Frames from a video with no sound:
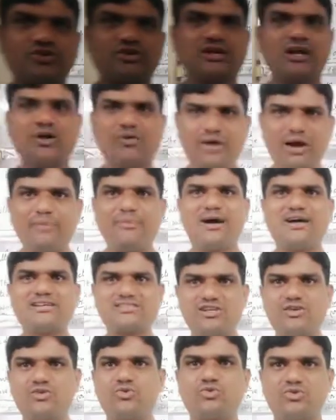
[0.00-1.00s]
now I'm
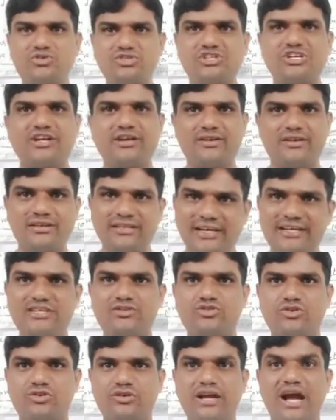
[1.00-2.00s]
asking question, that
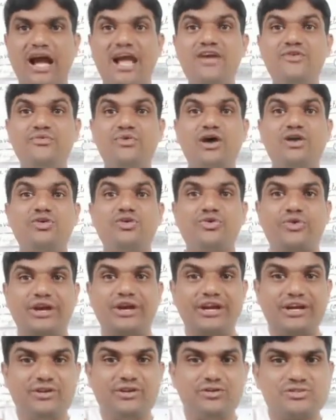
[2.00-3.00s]
is only I want to
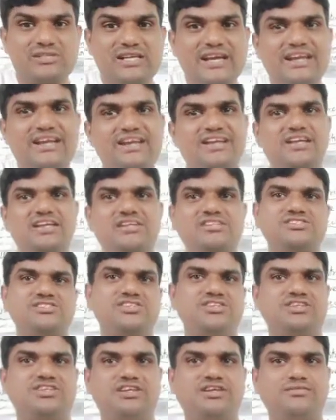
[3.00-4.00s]
reduce the
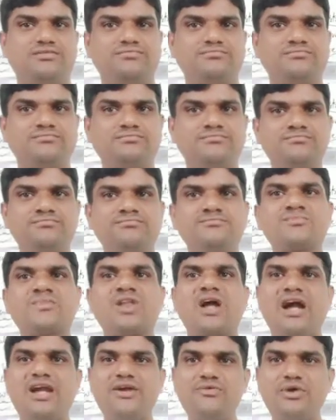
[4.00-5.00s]
intensity.
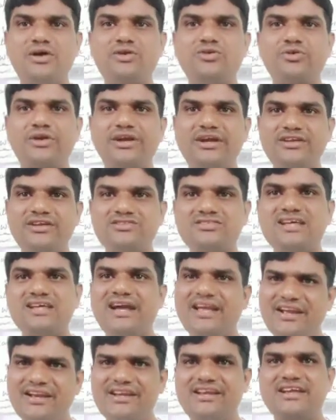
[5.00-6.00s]

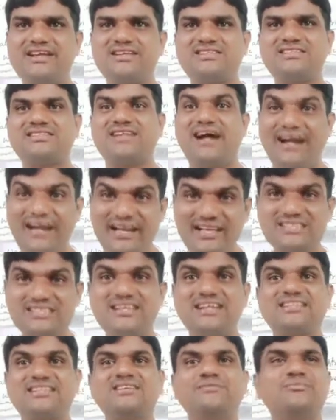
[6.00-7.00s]
That is
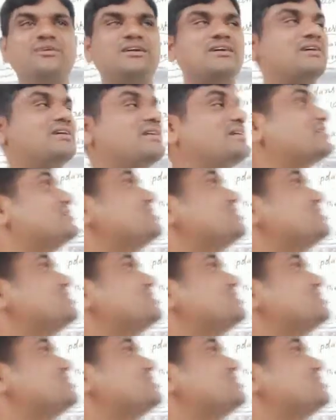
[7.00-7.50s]
nothing but,